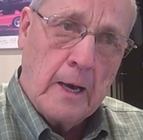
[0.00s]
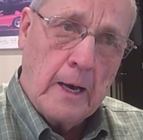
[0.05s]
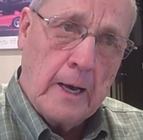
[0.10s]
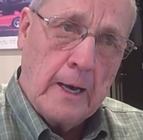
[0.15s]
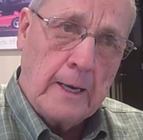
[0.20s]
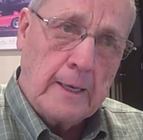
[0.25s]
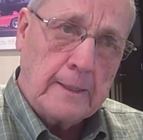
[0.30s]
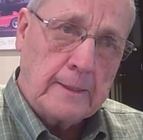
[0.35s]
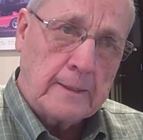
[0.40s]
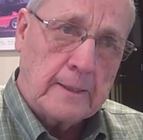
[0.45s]

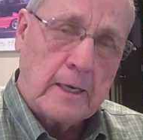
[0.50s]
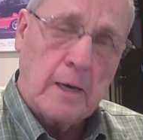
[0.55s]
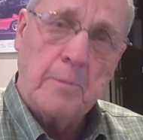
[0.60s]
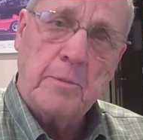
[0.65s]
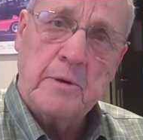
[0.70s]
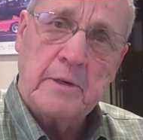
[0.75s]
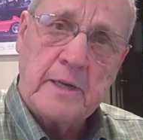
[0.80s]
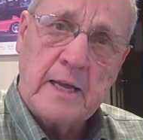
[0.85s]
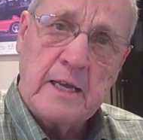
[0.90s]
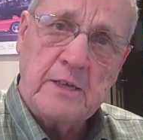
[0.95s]
A
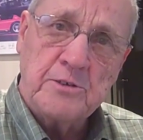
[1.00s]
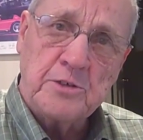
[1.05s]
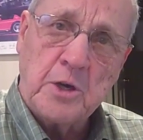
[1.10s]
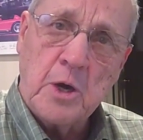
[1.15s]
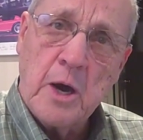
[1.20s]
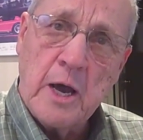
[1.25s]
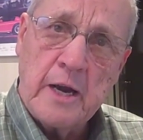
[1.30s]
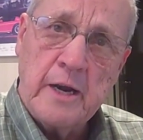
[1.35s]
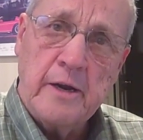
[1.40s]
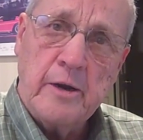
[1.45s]
couple of
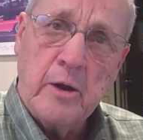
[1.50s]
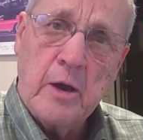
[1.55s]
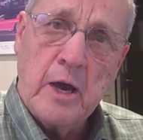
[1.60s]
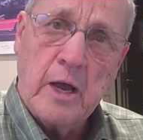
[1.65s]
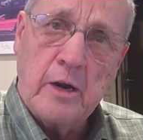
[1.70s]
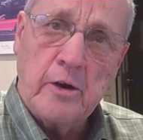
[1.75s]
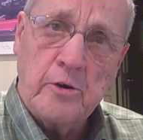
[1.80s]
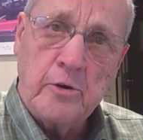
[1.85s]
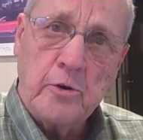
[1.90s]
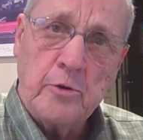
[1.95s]
days ago I didn't
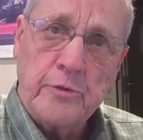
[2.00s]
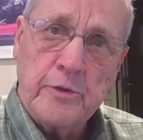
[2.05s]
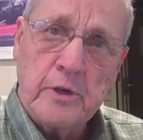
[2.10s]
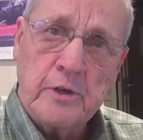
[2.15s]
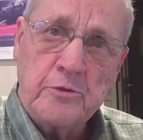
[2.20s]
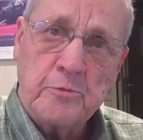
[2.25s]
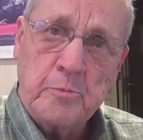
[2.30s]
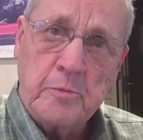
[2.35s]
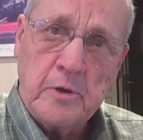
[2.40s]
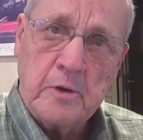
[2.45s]
know how to do
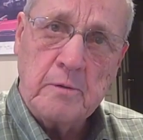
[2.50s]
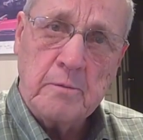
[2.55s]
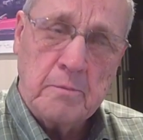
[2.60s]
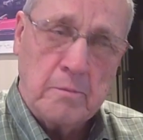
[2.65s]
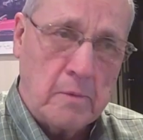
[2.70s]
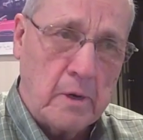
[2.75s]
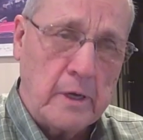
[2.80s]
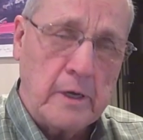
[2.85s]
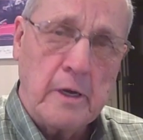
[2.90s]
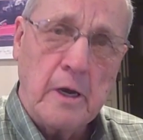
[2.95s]
this, but
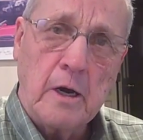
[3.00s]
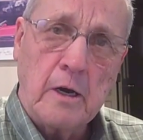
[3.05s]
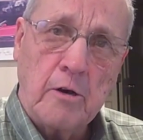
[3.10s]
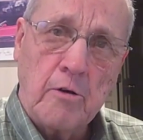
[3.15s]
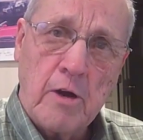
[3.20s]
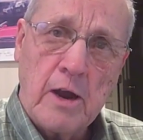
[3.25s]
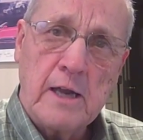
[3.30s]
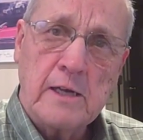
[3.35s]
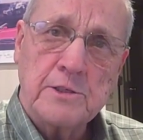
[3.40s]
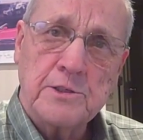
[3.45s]
my
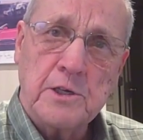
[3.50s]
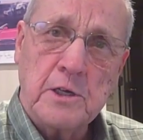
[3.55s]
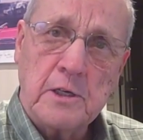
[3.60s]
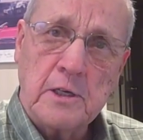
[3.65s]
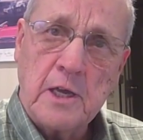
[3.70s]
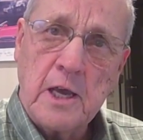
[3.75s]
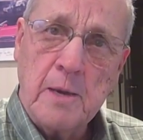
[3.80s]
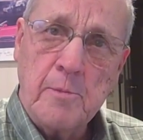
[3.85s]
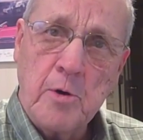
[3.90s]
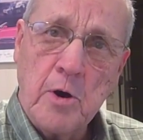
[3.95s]
young
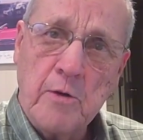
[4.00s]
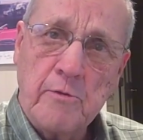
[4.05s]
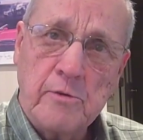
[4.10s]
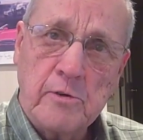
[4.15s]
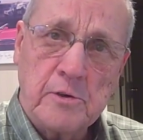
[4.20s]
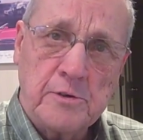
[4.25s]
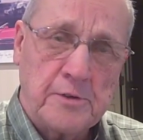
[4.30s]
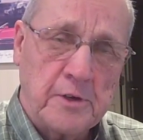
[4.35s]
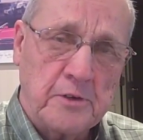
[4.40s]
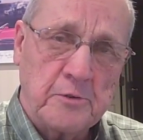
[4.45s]
grandson came
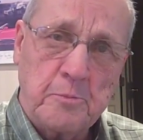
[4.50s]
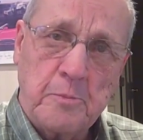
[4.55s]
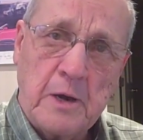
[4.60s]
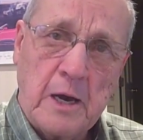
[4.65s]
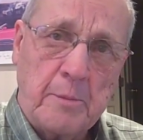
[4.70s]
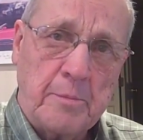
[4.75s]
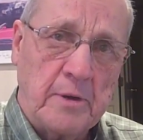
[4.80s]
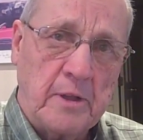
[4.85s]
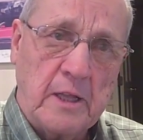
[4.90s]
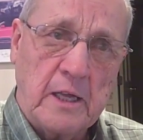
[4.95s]
over and says,
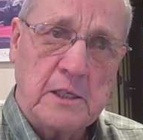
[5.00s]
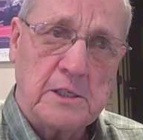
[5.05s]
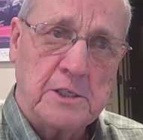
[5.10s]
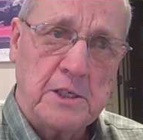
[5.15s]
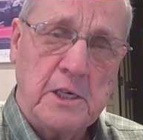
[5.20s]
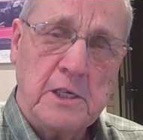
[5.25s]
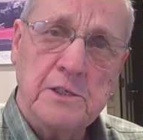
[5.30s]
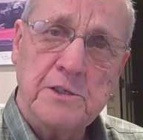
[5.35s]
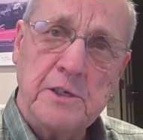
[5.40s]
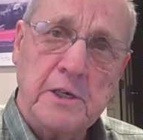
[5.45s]
"Papa,
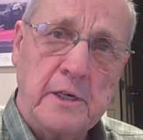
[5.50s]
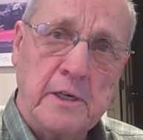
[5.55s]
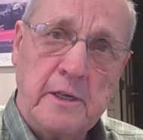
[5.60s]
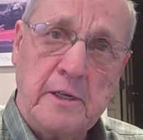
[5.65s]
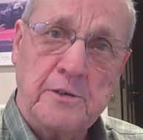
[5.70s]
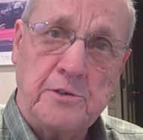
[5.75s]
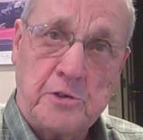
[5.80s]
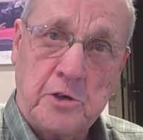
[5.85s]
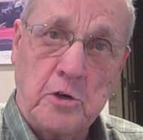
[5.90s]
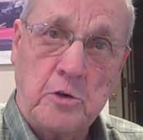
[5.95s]
that's easy,"
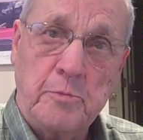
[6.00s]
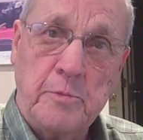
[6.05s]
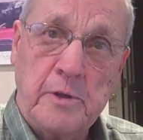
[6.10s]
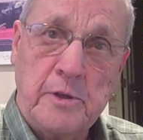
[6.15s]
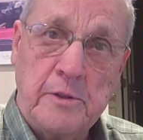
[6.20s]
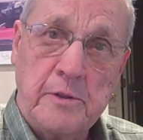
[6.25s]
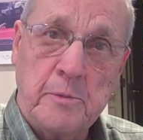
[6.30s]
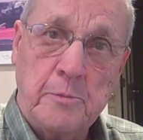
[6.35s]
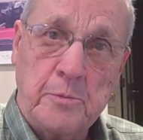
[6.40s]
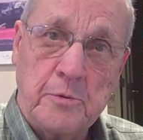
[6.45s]
and he
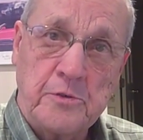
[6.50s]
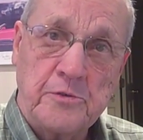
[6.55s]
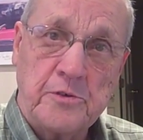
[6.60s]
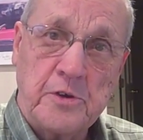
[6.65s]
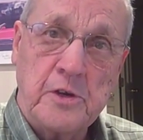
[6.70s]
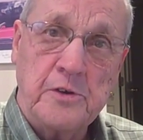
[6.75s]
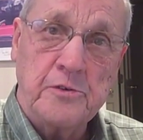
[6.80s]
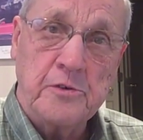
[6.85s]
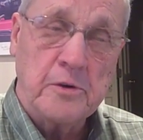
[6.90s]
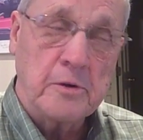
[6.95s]
showed me the
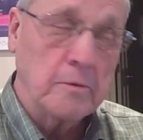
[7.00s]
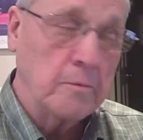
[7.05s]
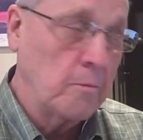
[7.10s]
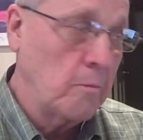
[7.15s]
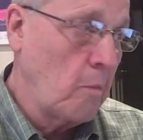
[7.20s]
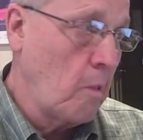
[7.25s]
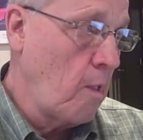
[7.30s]
procedure.